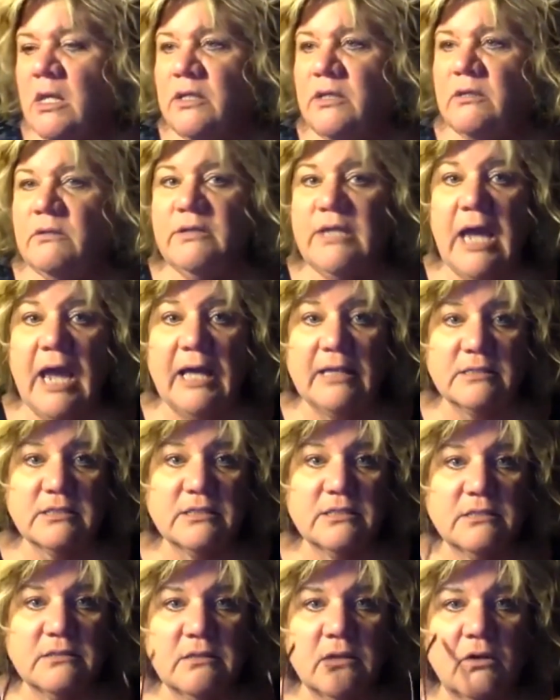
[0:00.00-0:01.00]

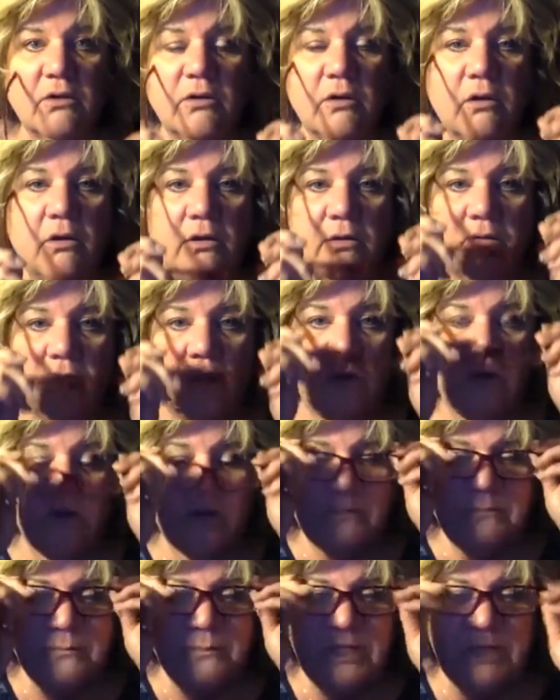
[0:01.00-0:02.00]
Yes,
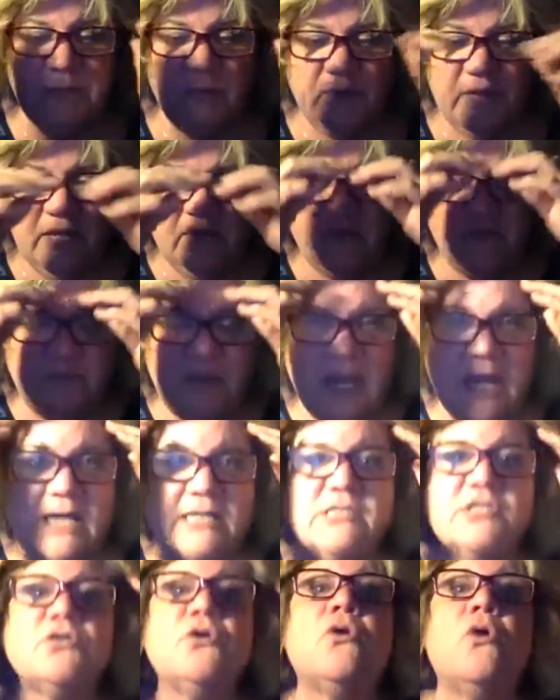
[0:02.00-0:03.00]
our people that have
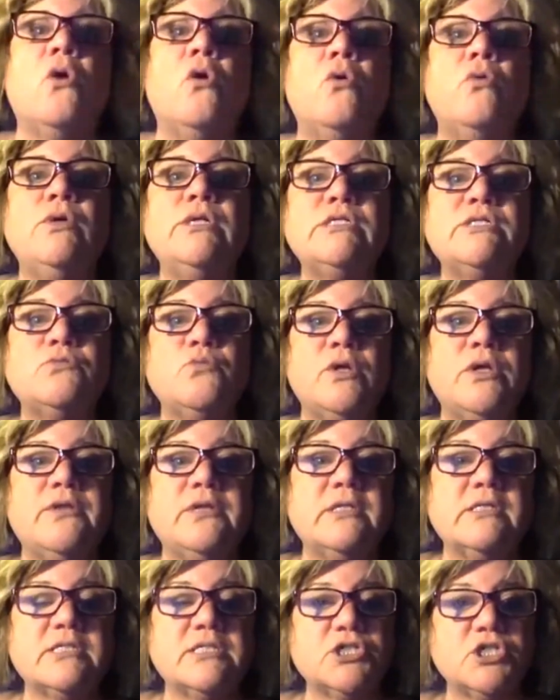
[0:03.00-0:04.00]
passed are always with
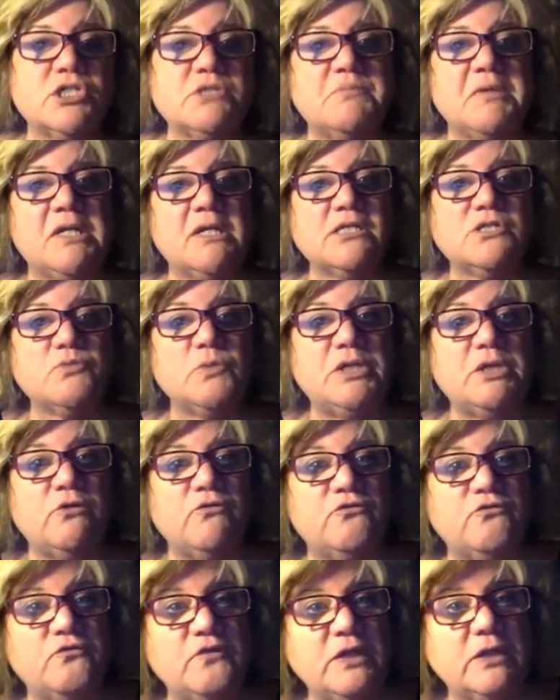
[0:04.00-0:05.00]
us. Just because we
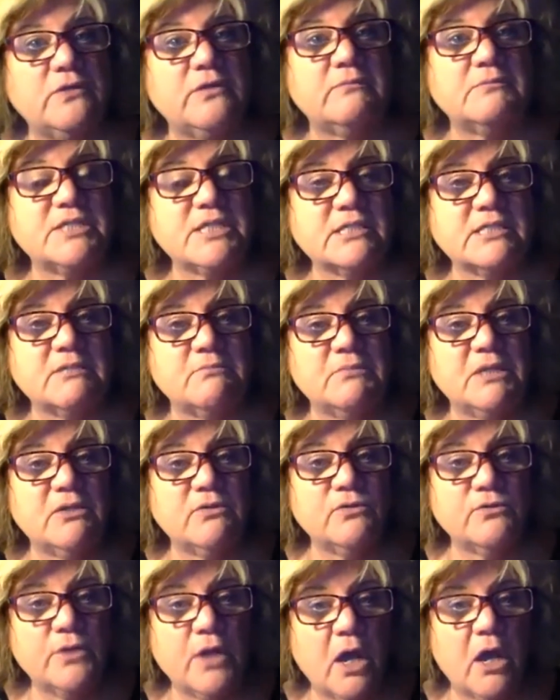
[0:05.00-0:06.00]
don't feel them doesn't mean
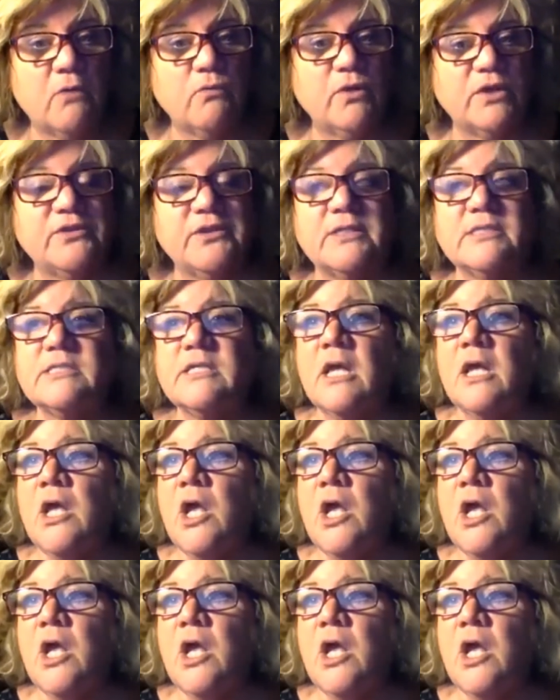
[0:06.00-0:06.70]
they're not with us.